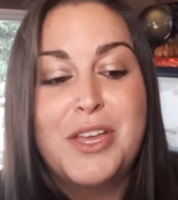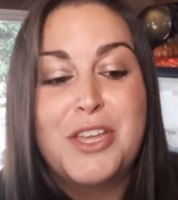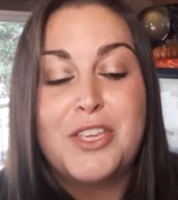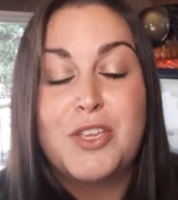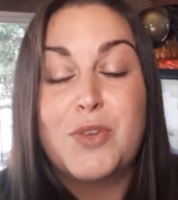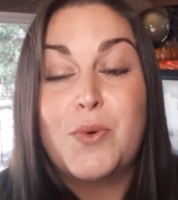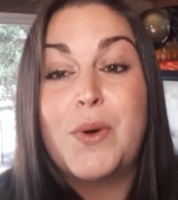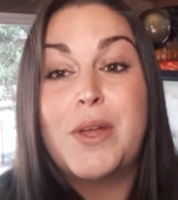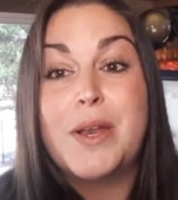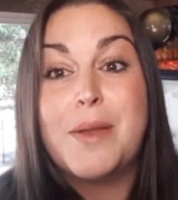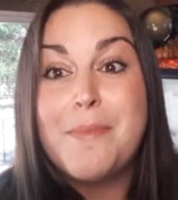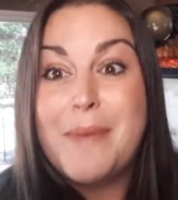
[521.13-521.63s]
You
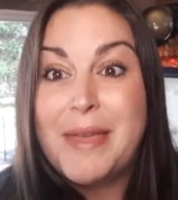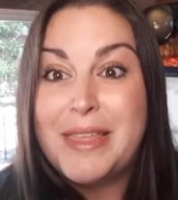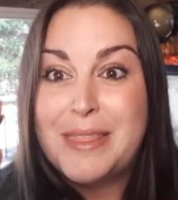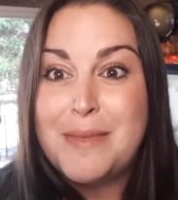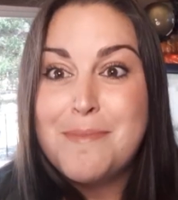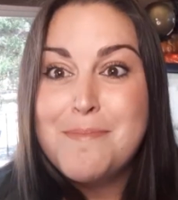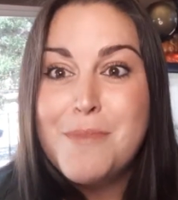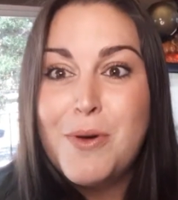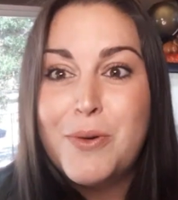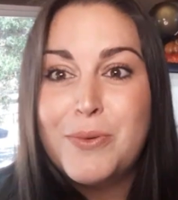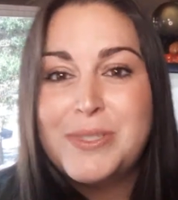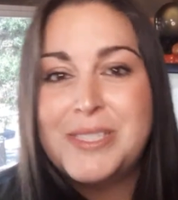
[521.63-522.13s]
want to make the
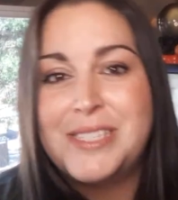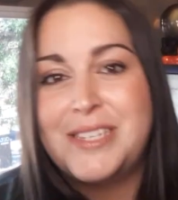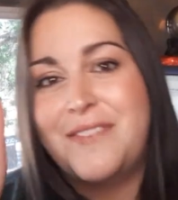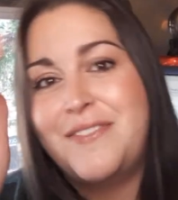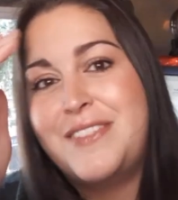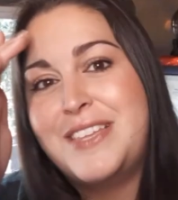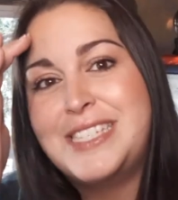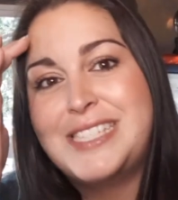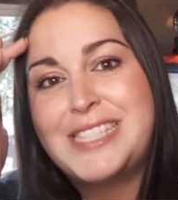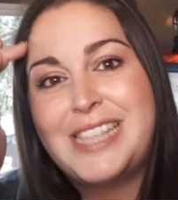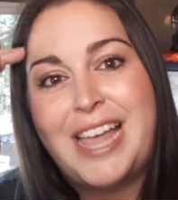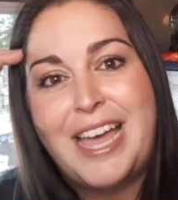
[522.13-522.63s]
most of
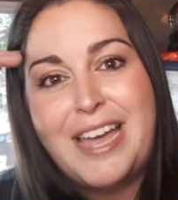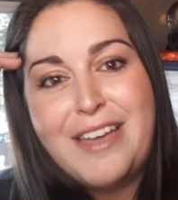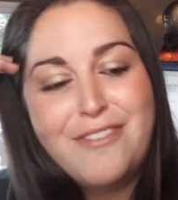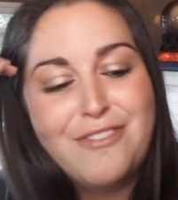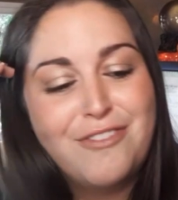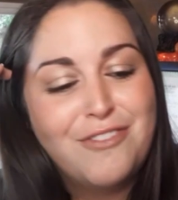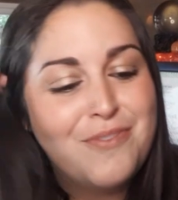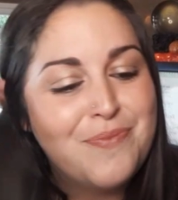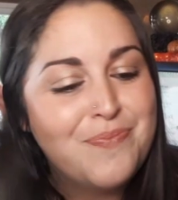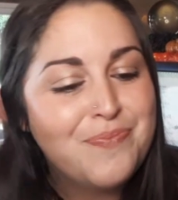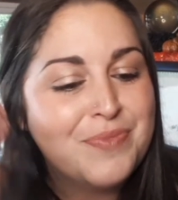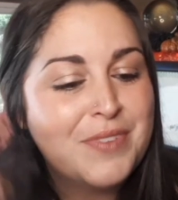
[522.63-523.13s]
this life.